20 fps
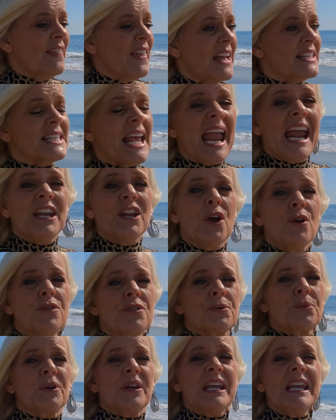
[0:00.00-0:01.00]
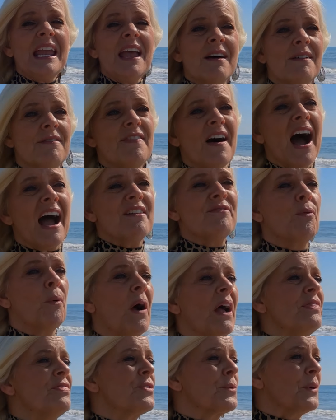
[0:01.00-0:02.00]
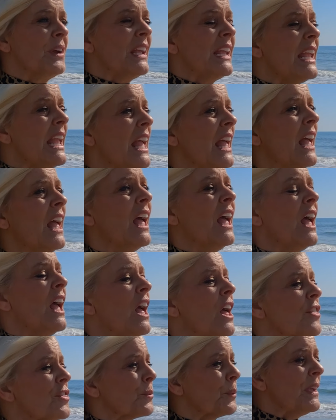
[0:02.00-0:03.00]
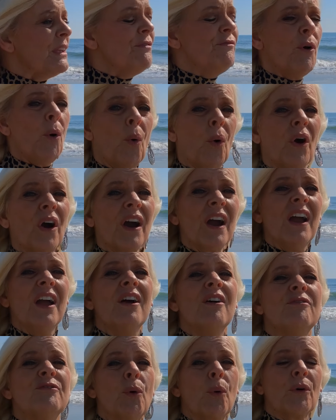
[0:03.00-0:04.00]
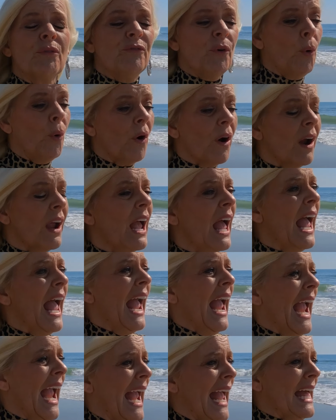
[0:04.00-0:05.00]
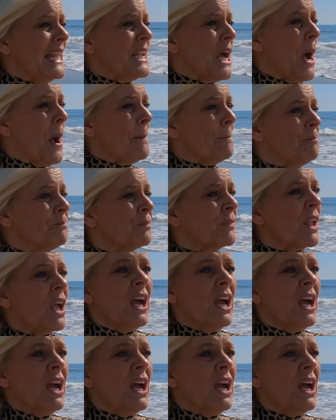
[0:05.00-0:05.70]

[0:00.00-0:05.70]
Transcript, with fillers: That's eight oh three, five one three, three four four four. And um,